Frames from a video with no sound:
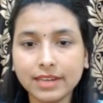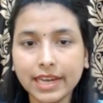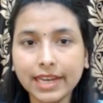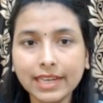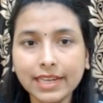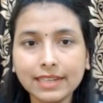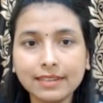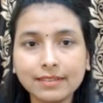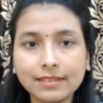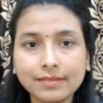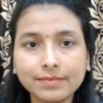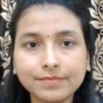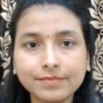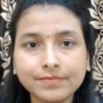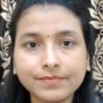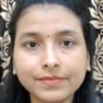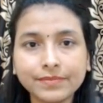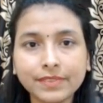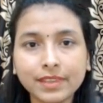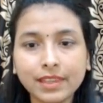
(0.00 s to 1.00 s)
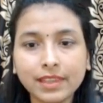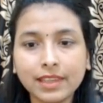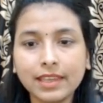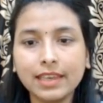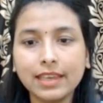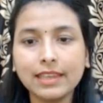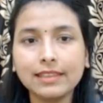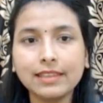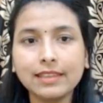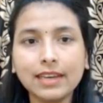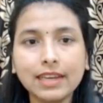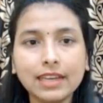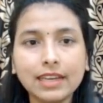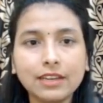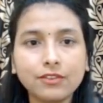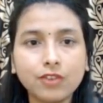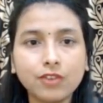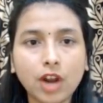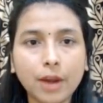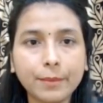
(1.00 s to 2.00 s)
right? In the
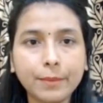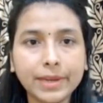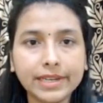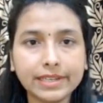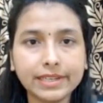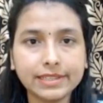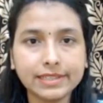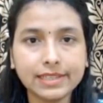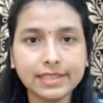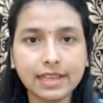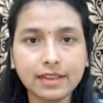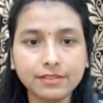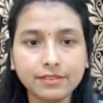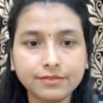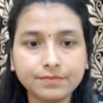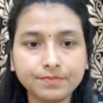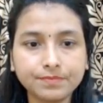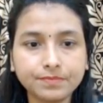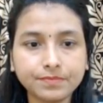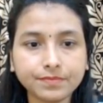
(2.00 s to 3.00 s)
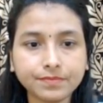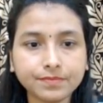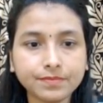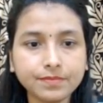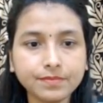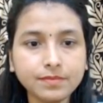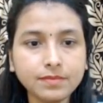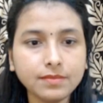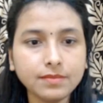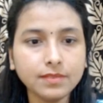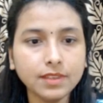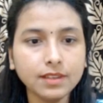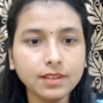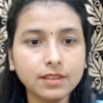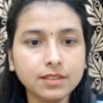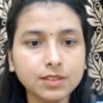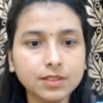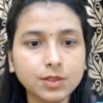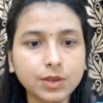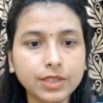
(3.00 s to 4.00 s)
environment itself.
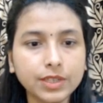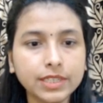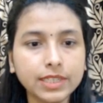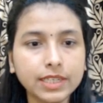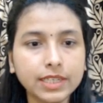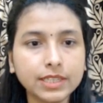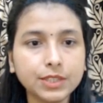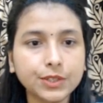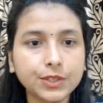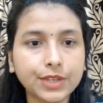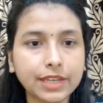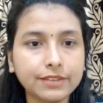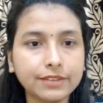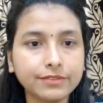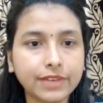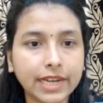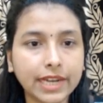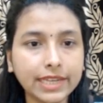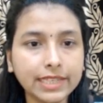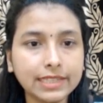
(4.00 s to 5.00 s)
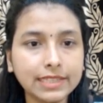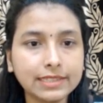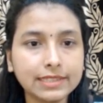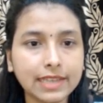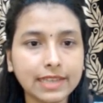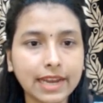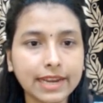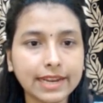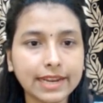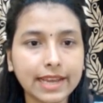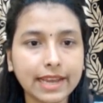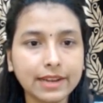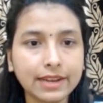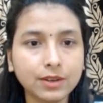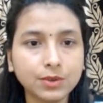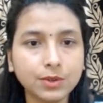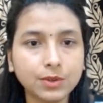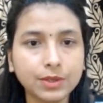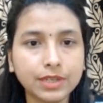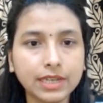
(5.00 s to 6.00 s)
So here you can find inside
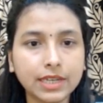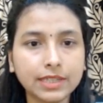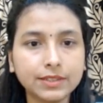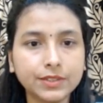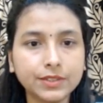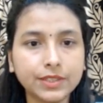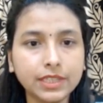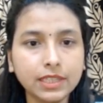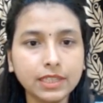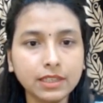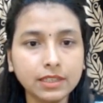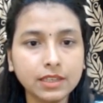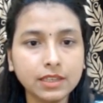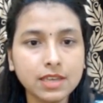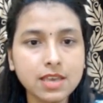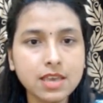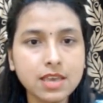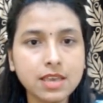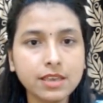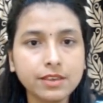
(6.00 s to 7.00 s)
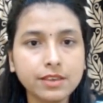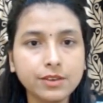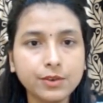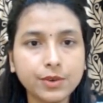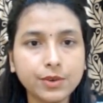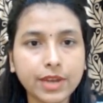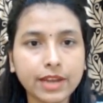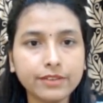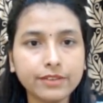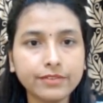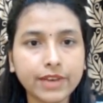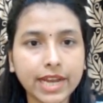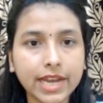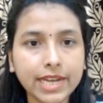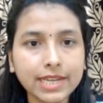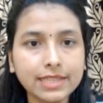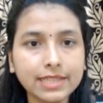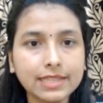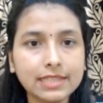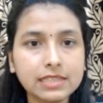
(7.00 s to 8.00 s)
Anaconda 3, you can
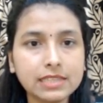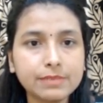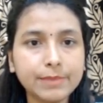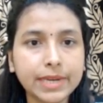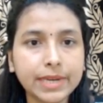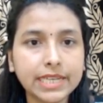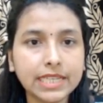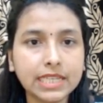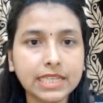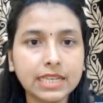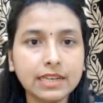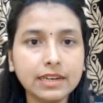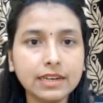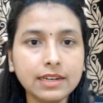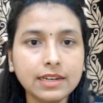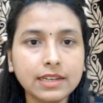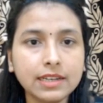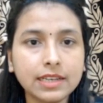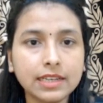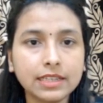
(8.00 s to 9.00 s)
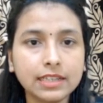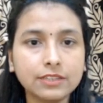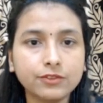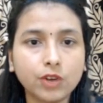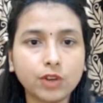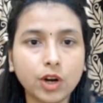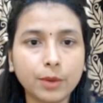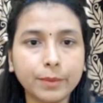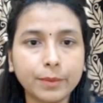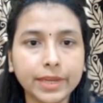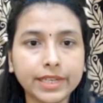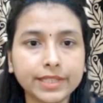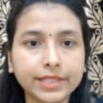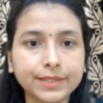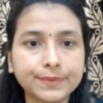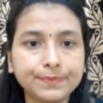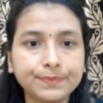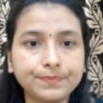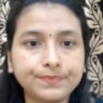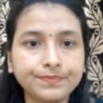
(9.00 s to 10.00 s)
find this particular
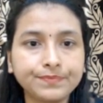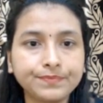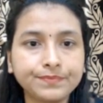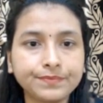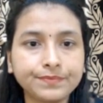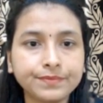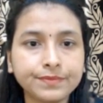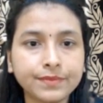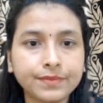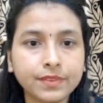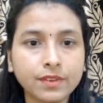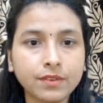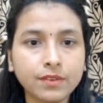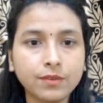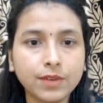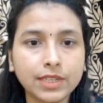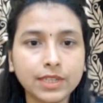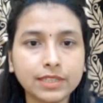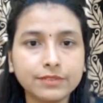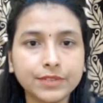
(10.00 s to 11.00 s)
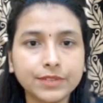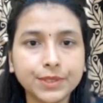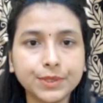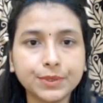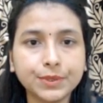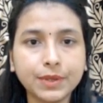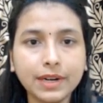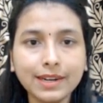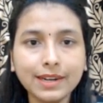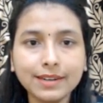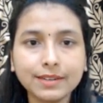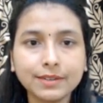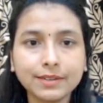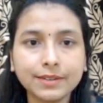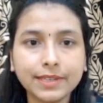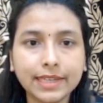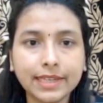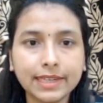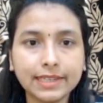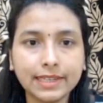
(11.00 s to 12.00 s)
environment, whatever you are
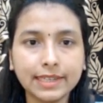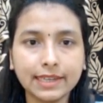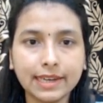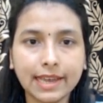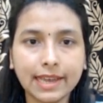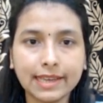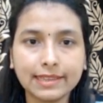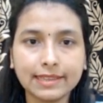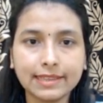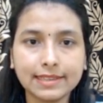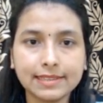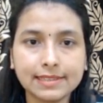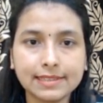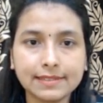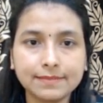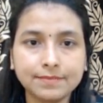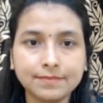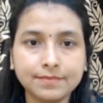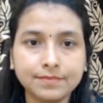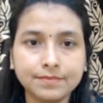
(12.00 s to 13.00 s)
creating like this.